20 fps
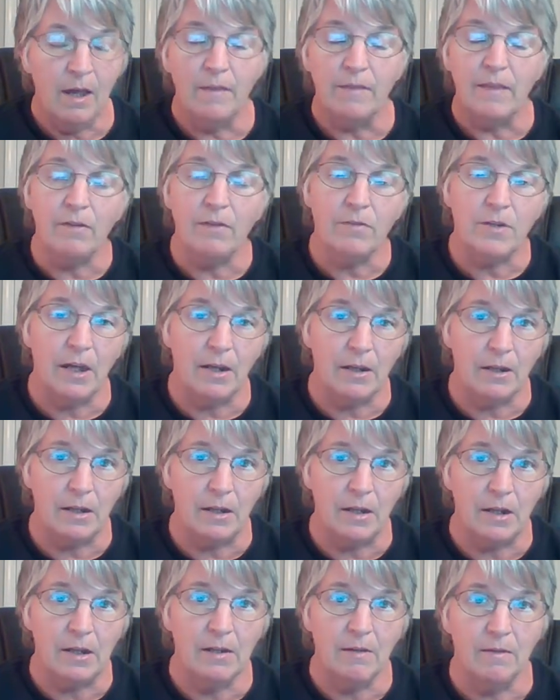they've
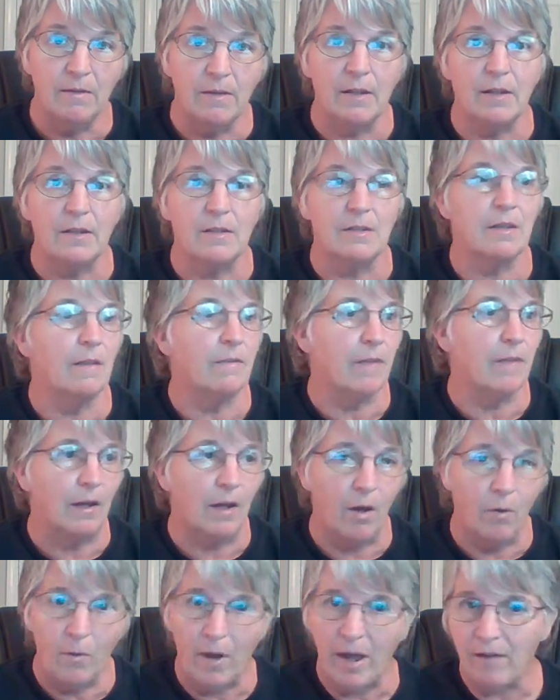taken in things that they
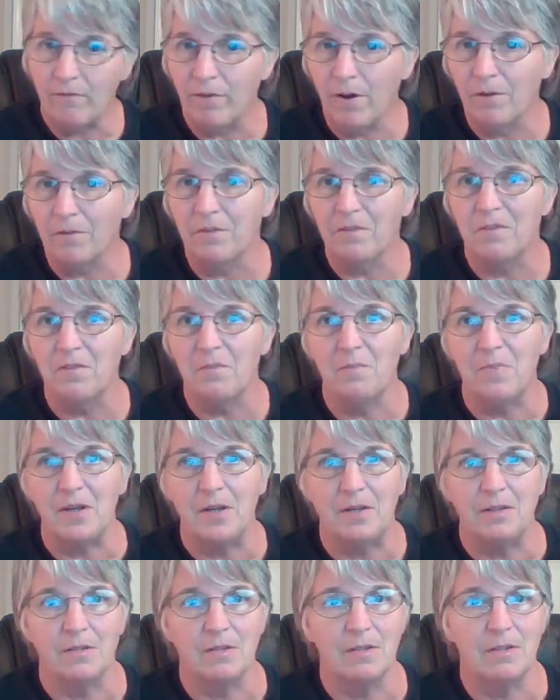know have all of the
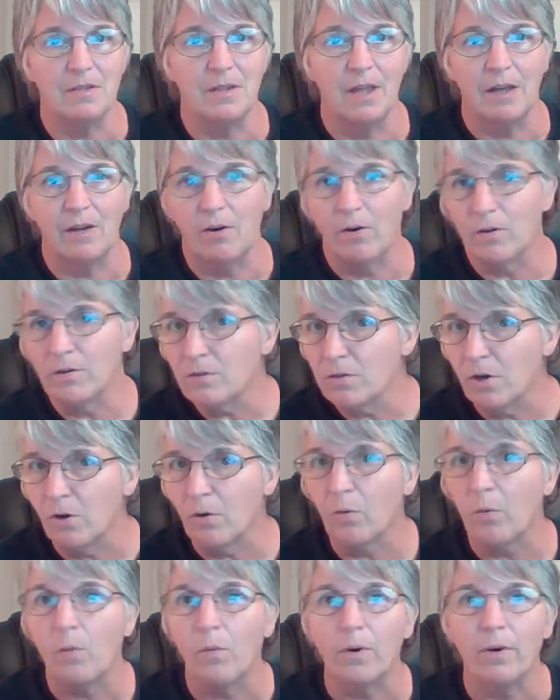buttons. They aren't
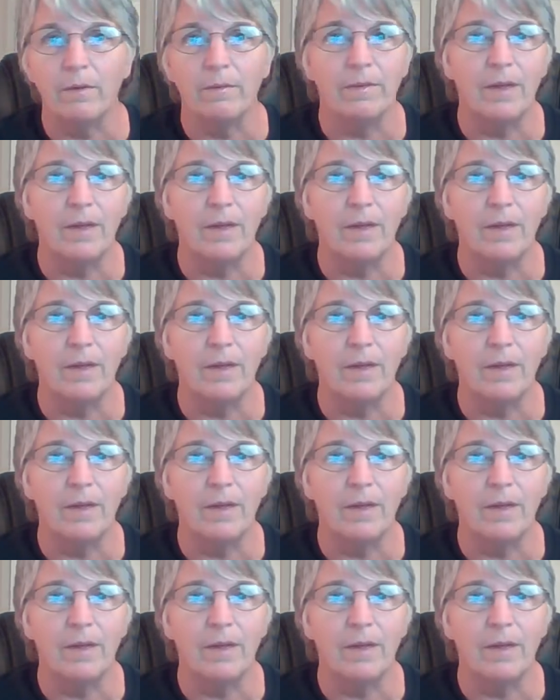torn.